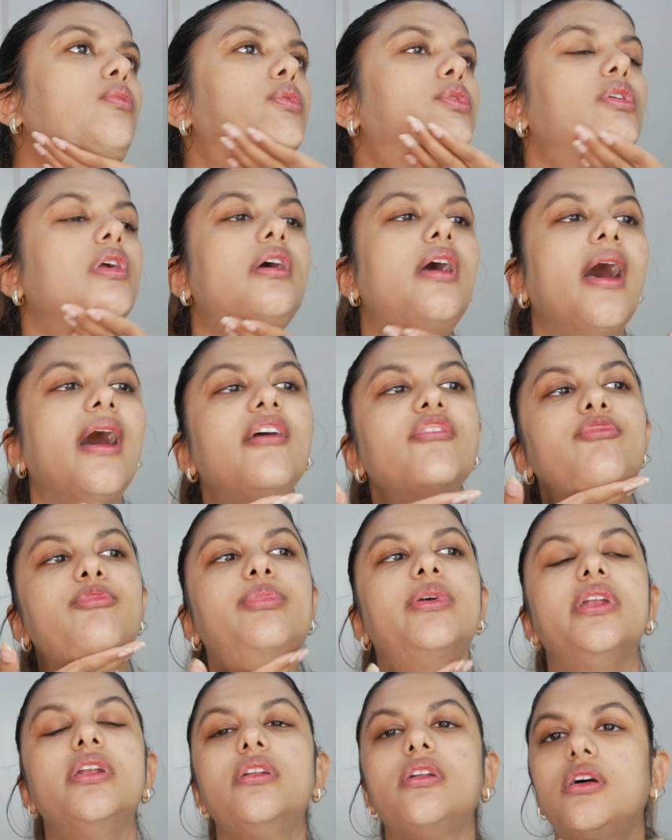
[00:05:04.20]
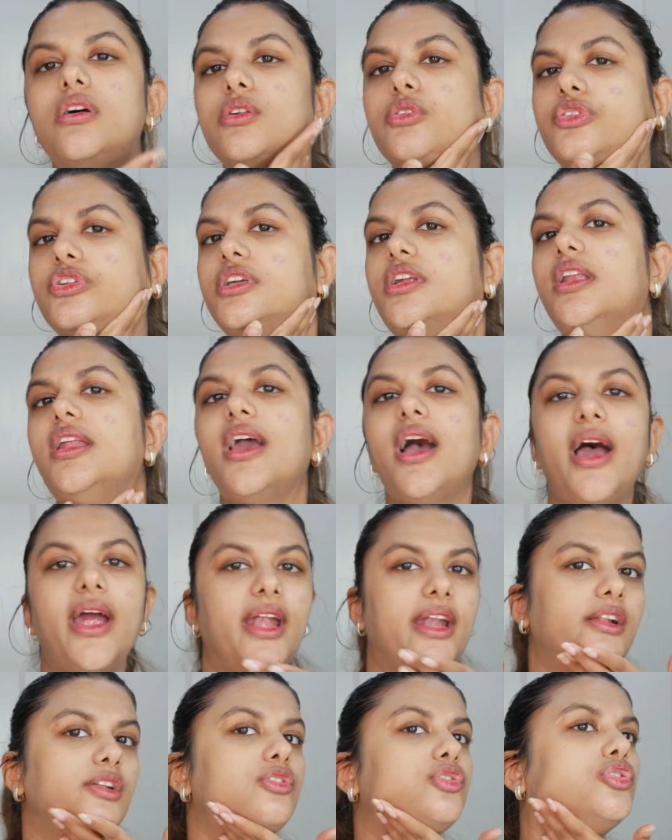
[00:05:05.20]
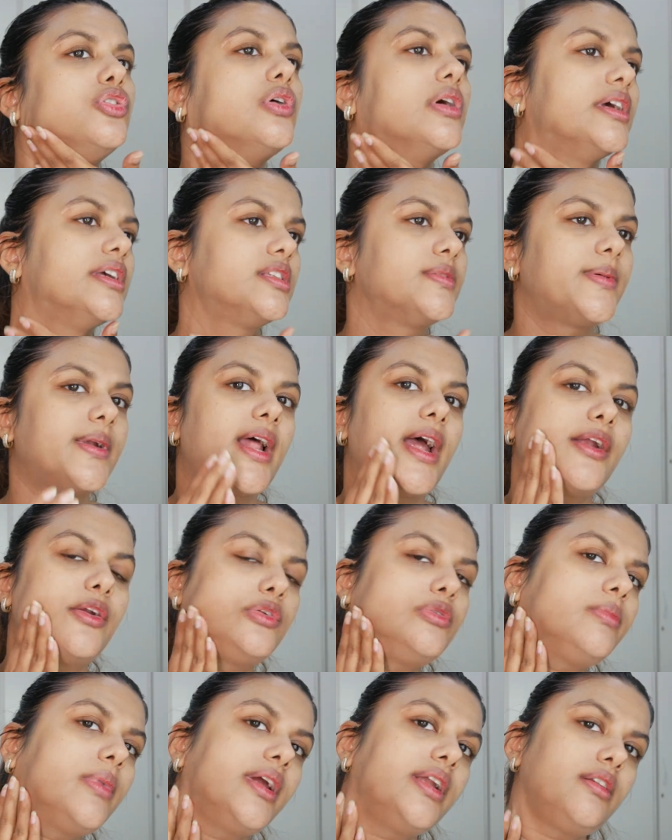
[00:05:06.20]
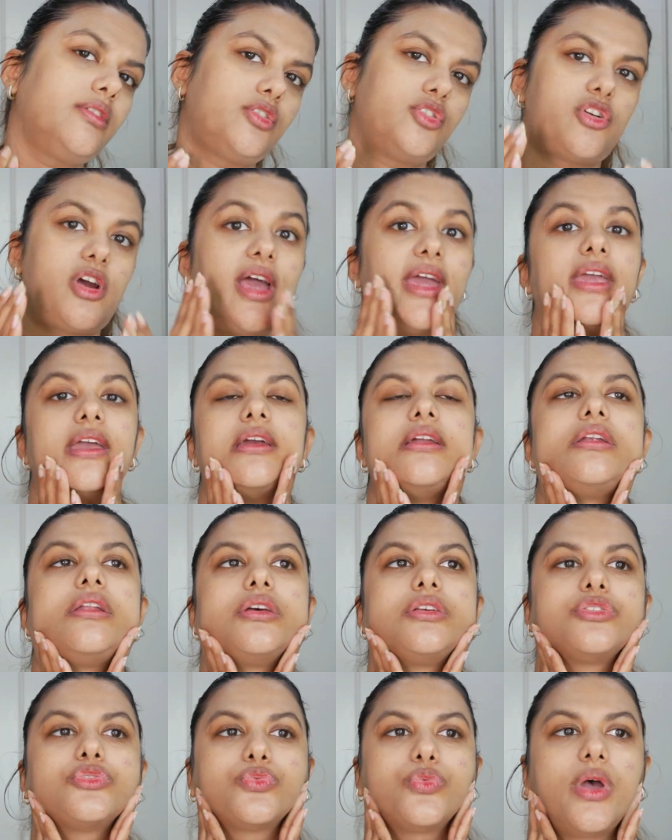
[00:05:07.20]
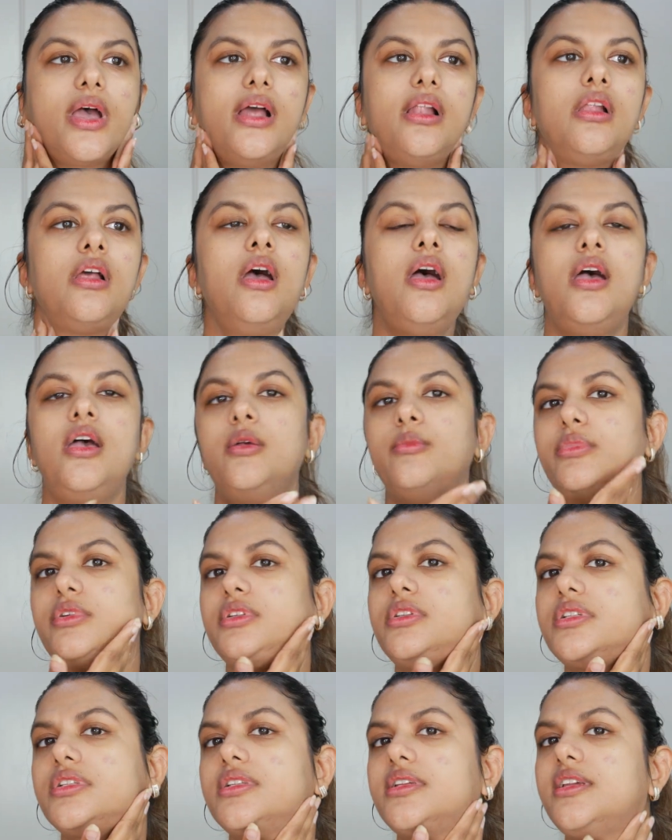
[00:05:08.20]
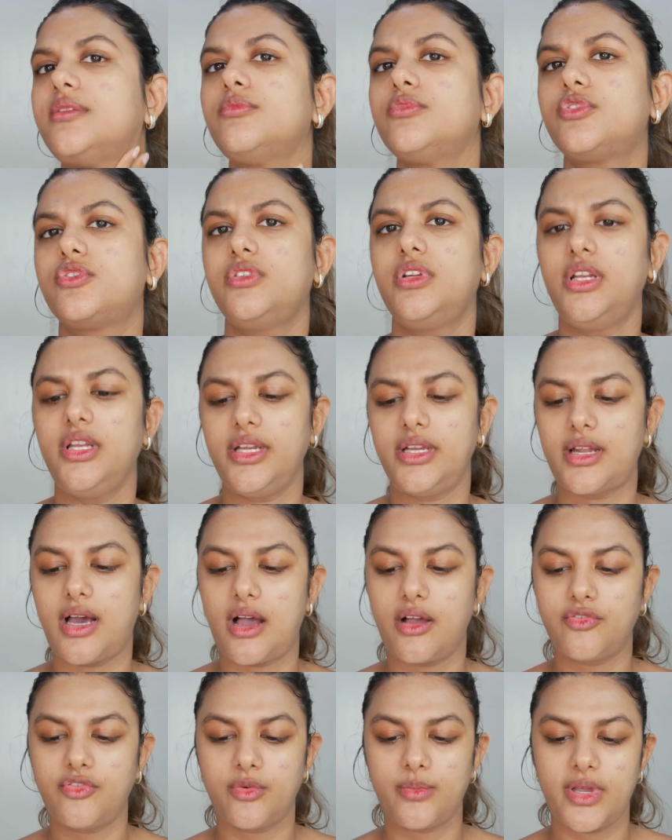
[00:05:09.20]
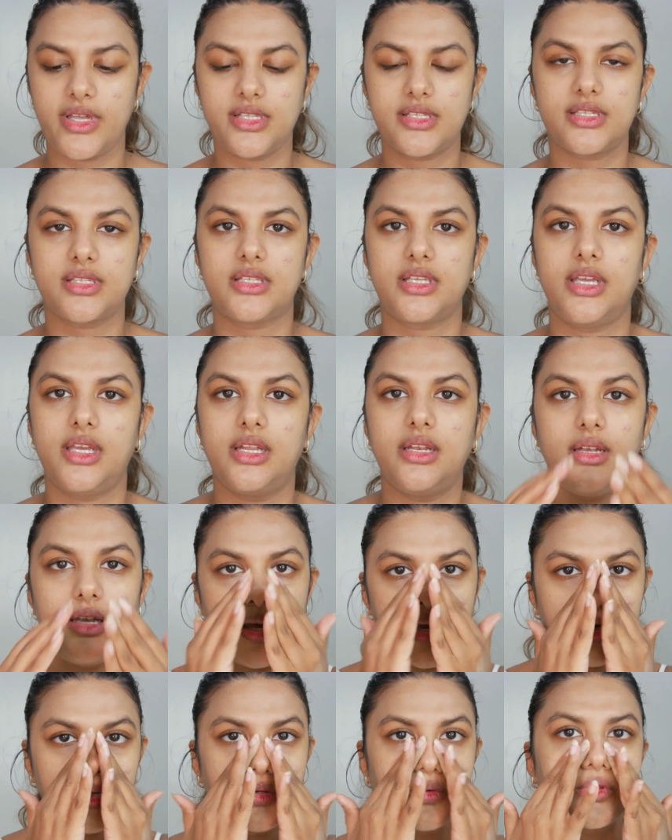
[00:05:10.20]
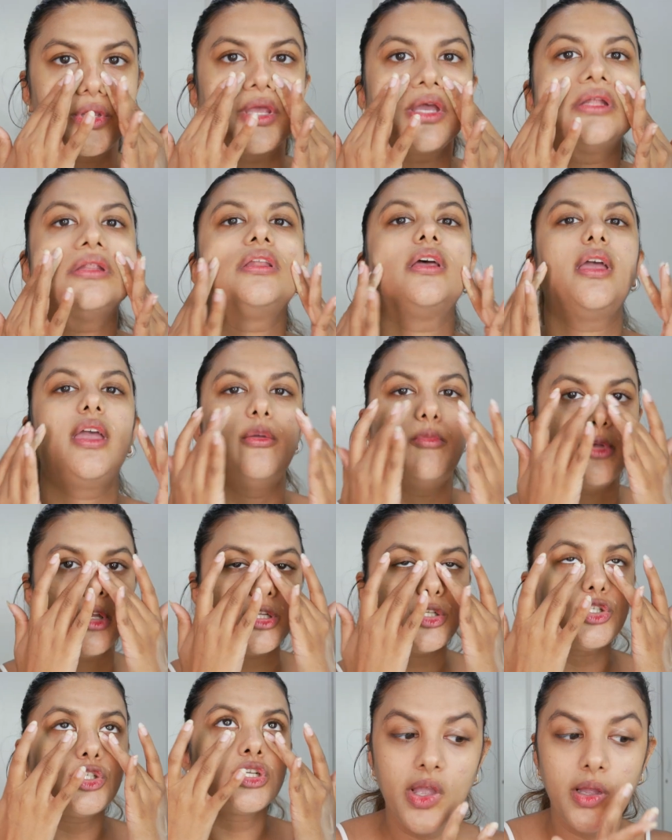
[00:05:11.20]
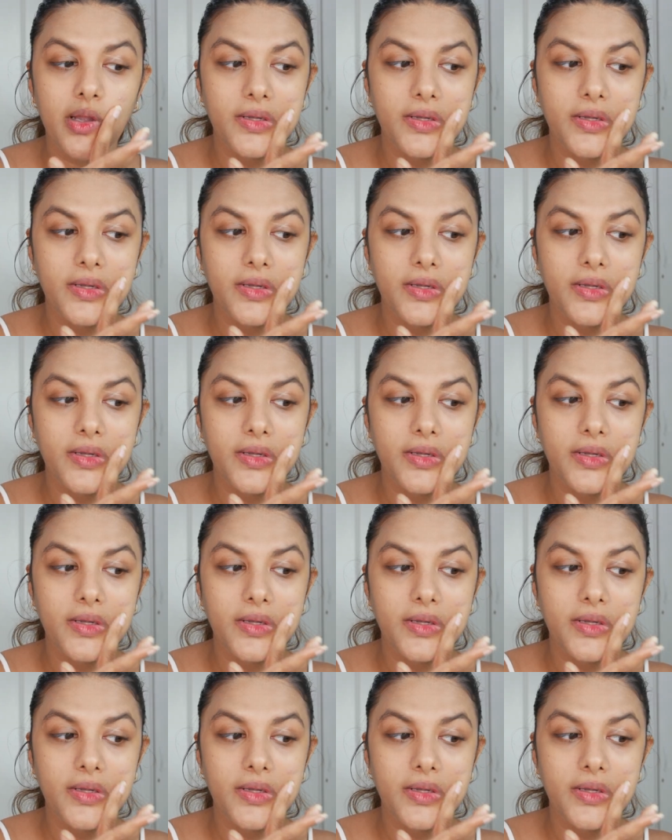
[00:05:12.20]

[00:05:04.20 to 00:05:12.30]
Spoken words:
would have been a really ideal choice, but I don't mind trying it as well. But it seems really dark for my skin, like looking at the image.